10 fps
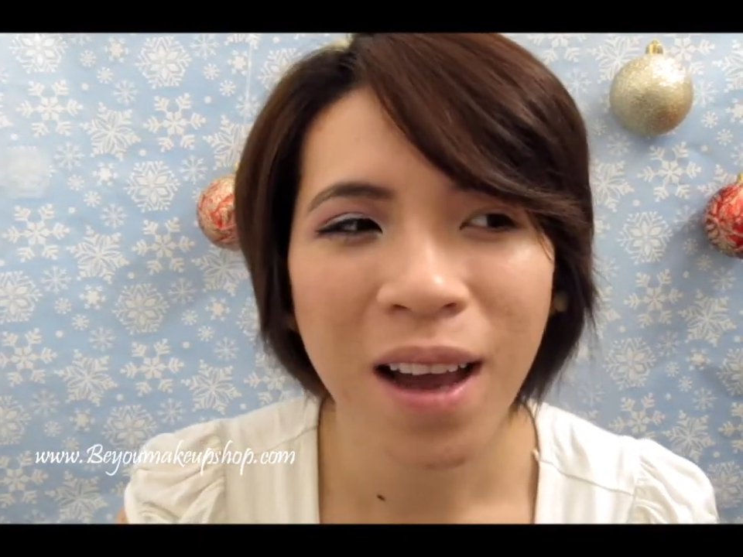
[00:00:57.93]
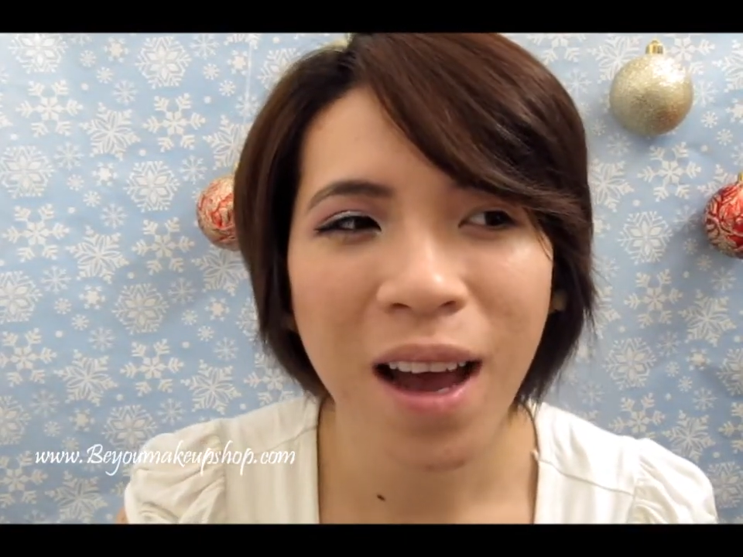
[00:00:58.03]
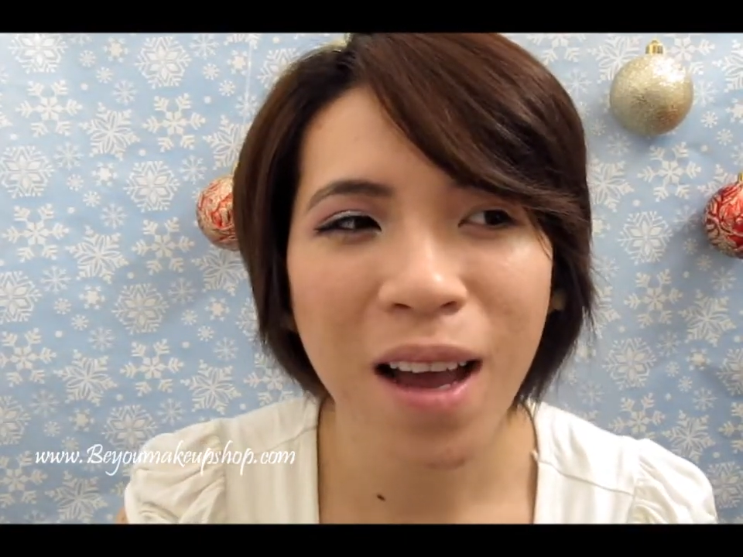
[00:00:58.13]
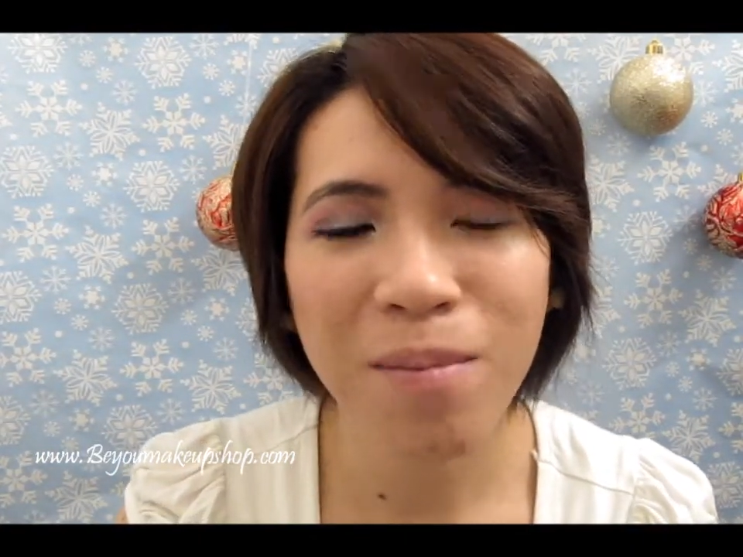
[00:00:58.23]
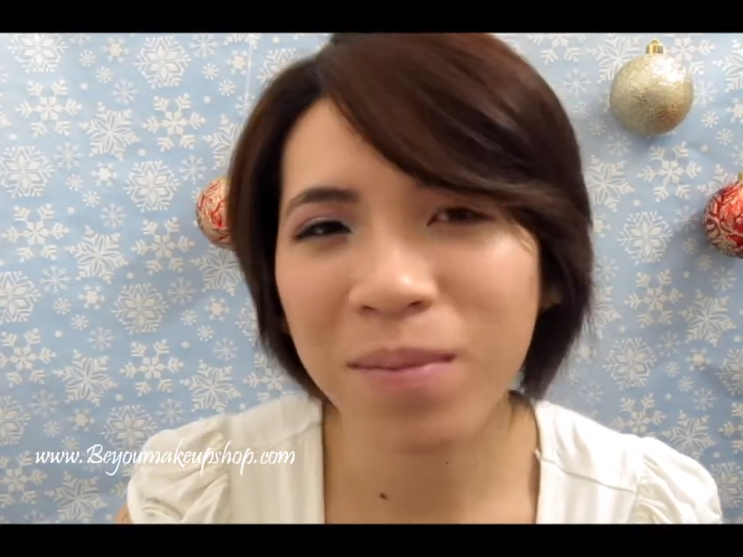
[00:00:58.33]

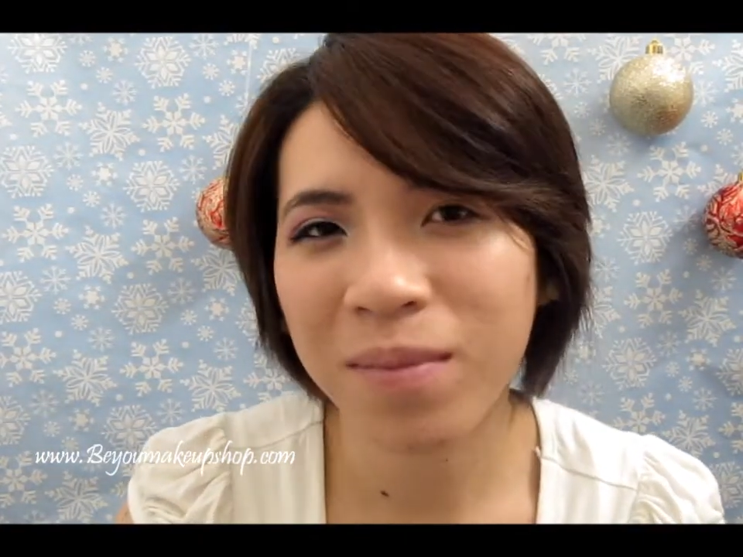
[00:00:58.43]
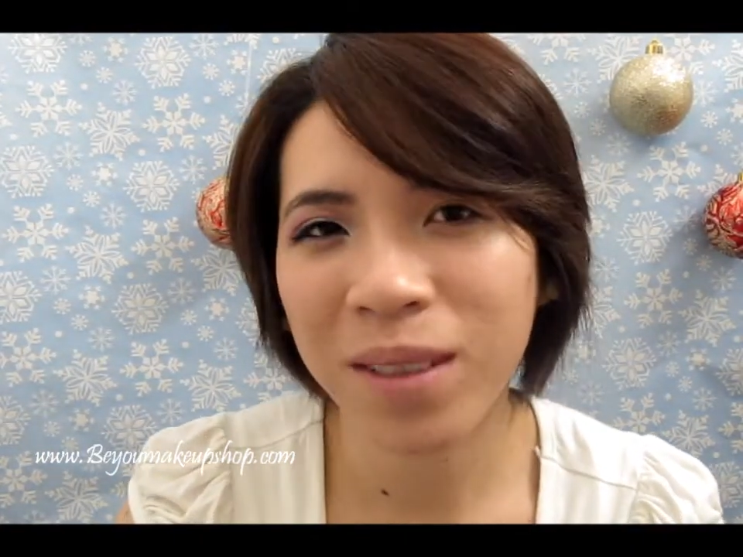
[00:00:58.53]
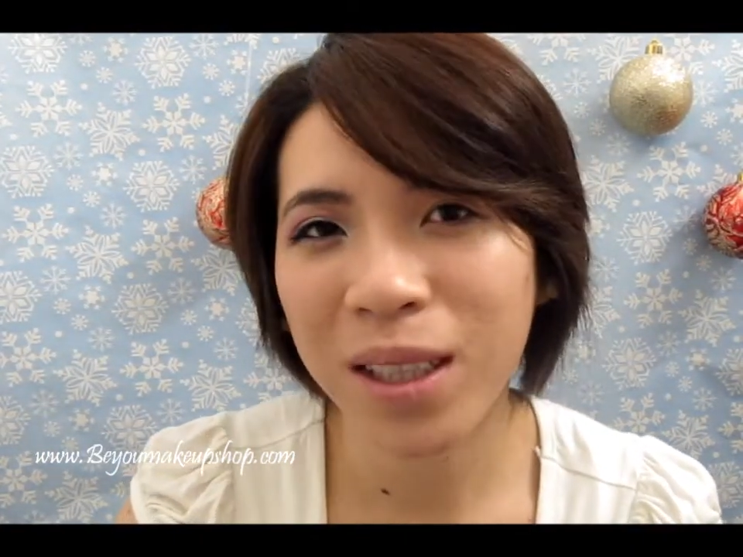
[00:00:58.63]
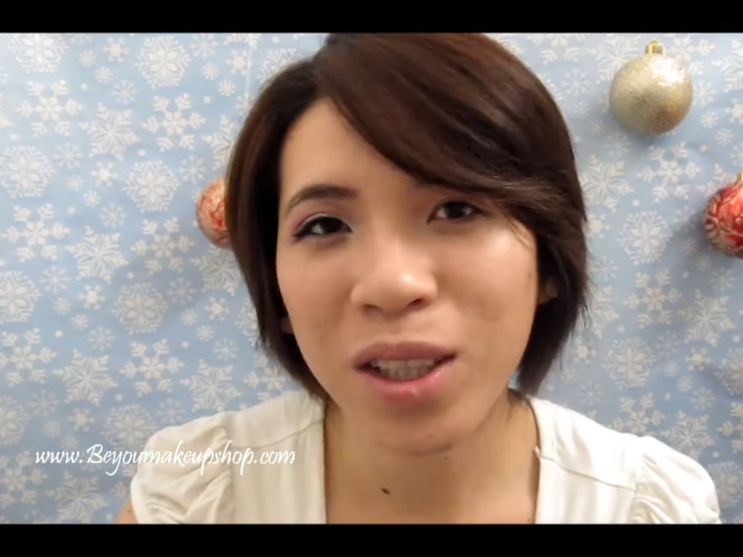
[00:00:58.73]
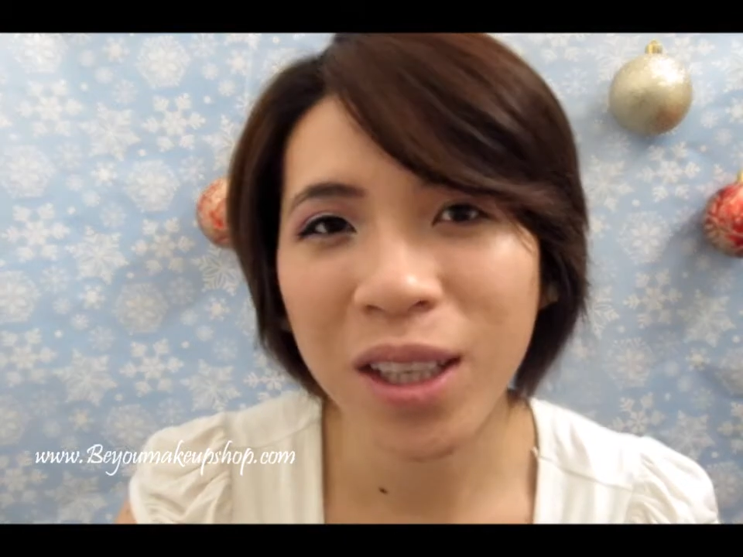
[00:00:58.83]
I'm
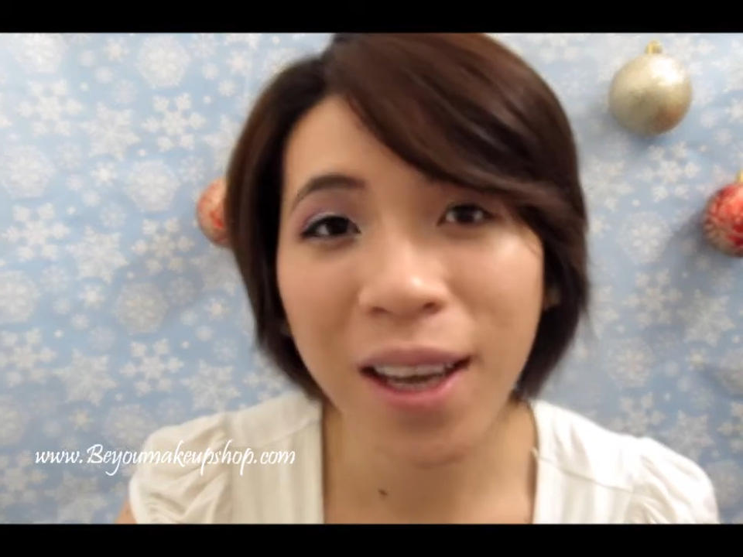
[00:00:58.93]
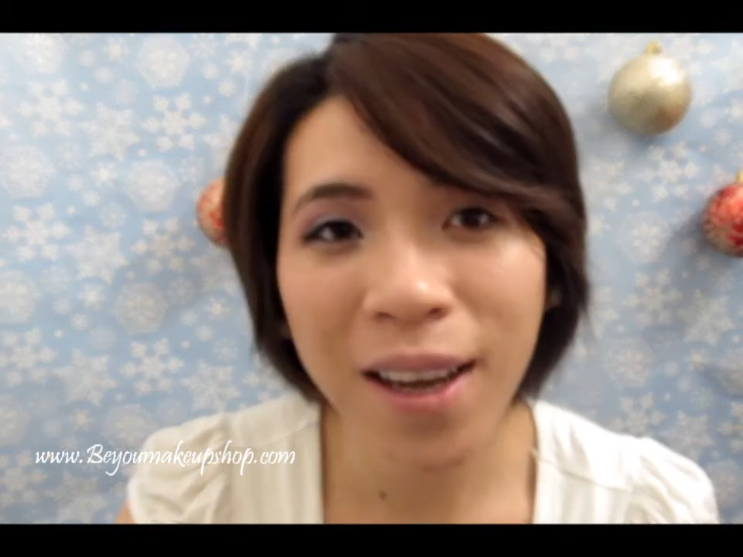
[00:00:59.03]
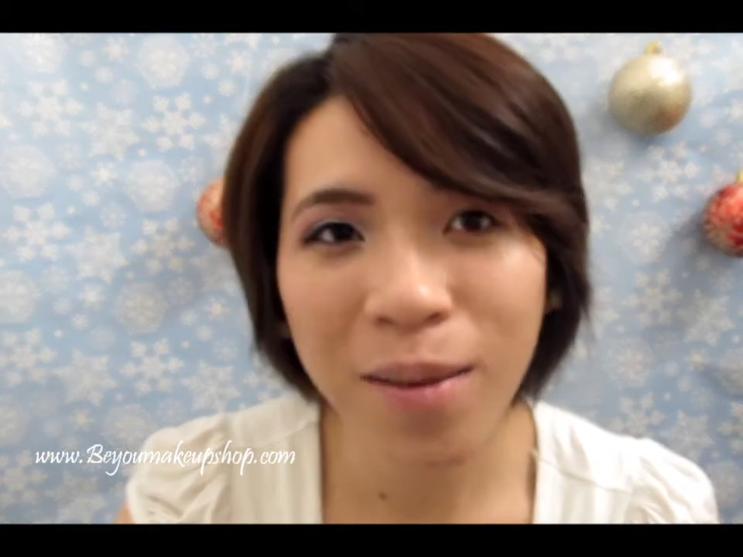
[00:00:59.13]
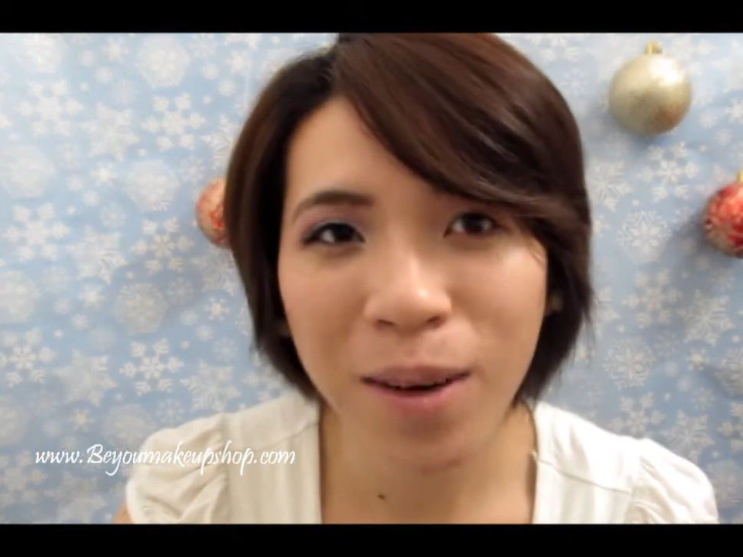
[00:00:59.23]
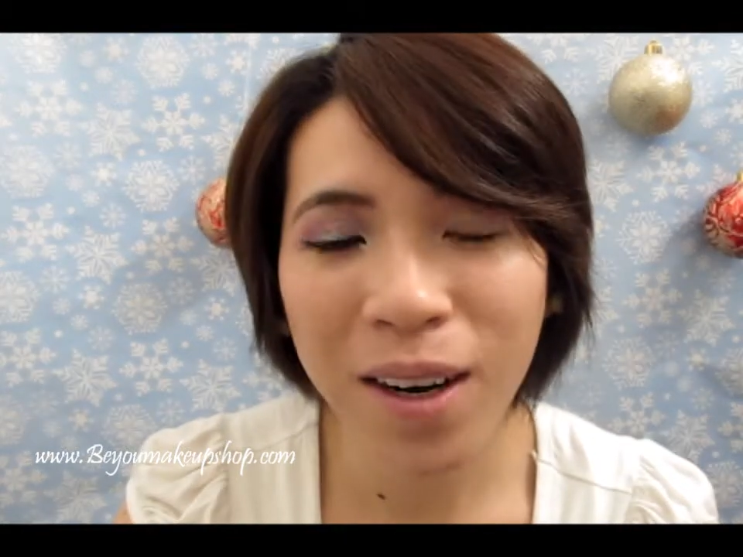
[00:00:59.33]
such a
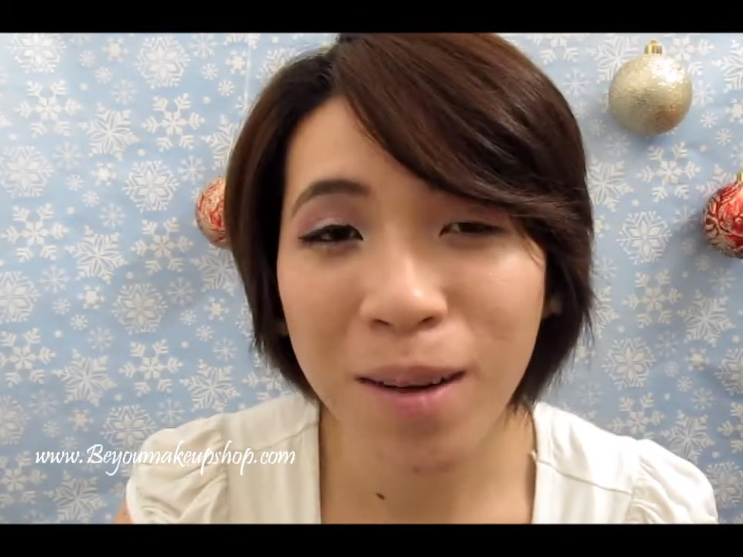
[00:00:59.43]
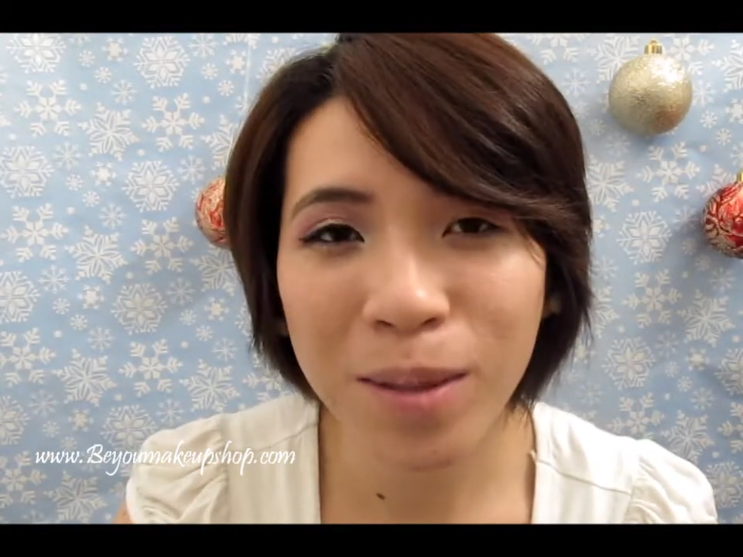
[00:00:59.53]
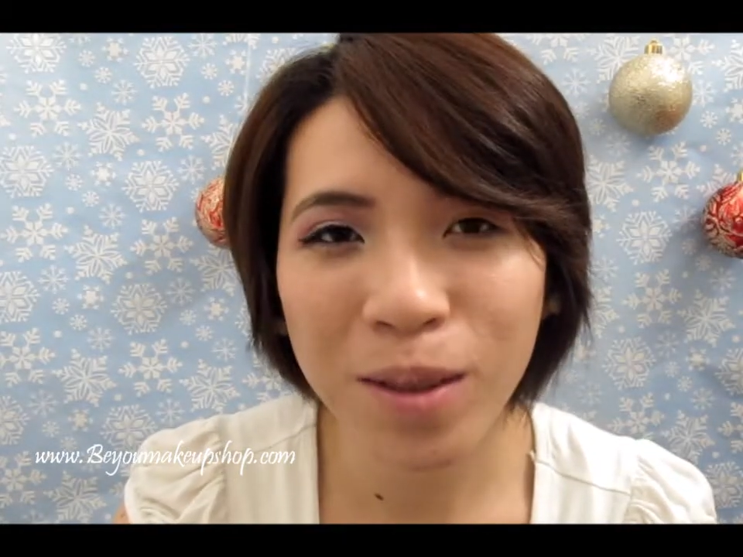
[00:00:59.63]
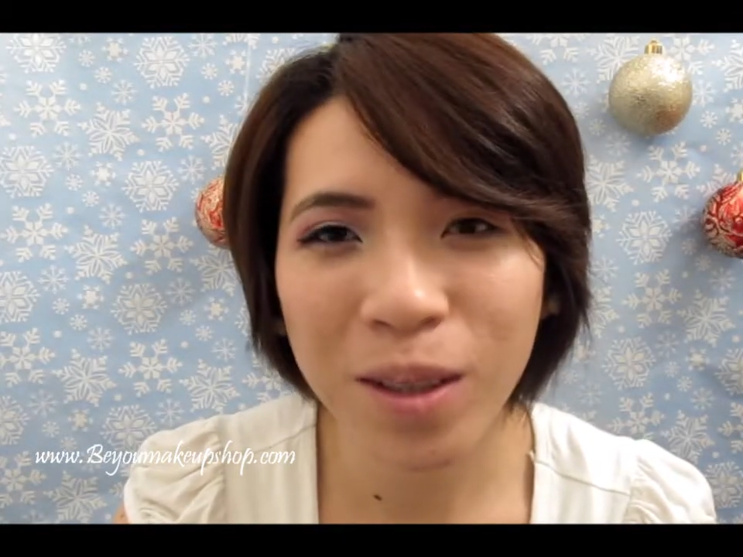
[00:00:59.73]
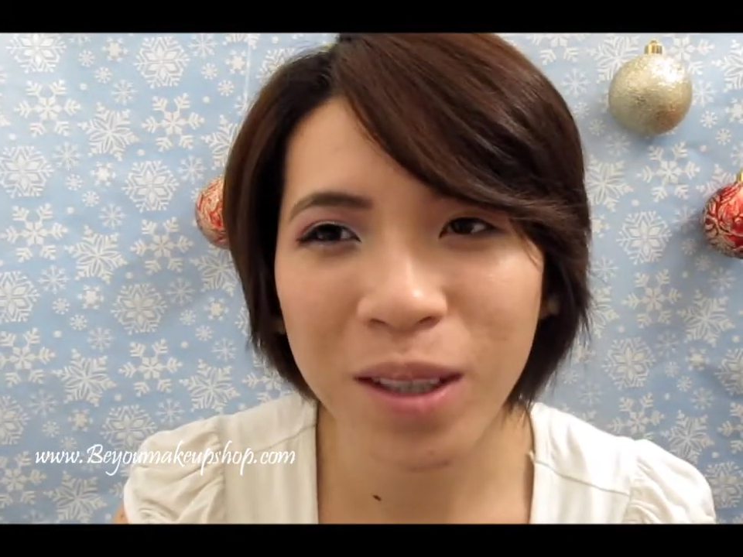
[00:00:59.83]
kid when it comes
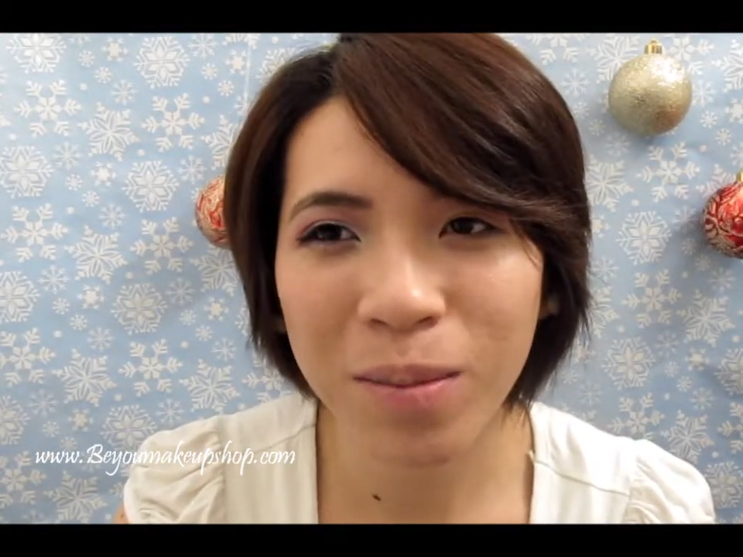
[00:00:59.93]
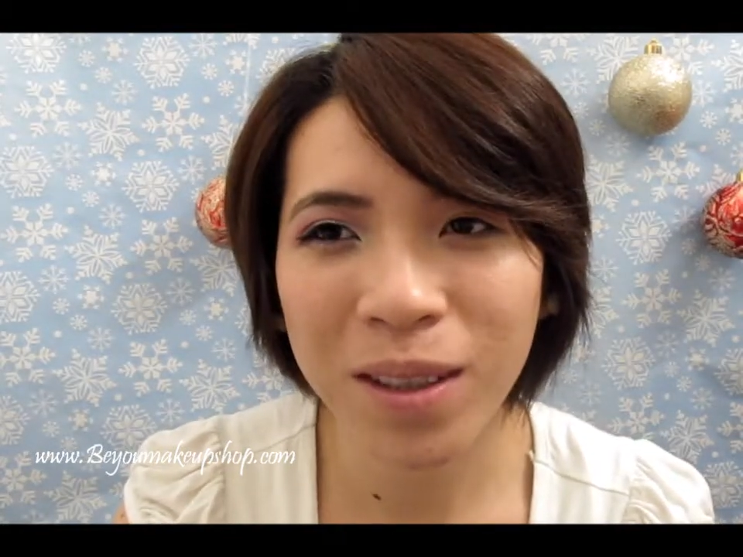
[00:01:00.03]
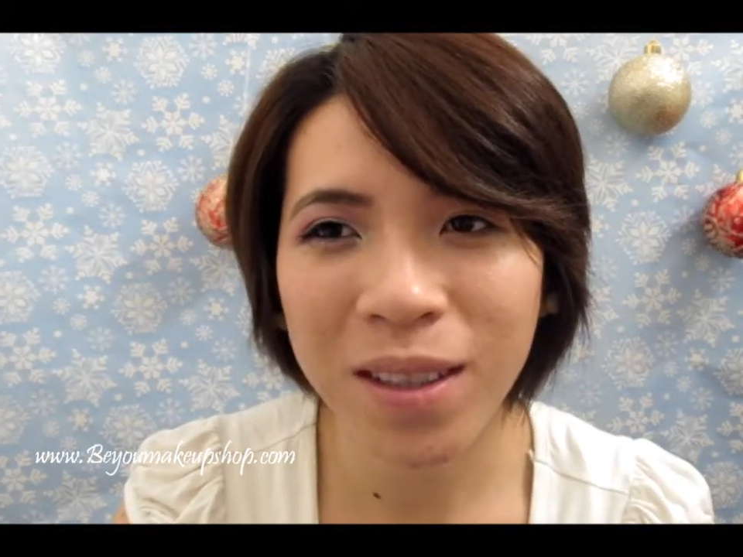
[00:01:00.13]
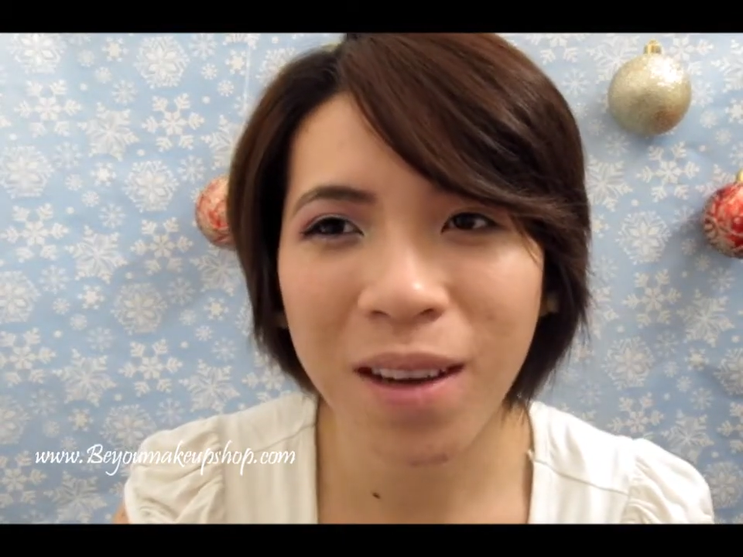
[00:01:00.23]
to Christmas.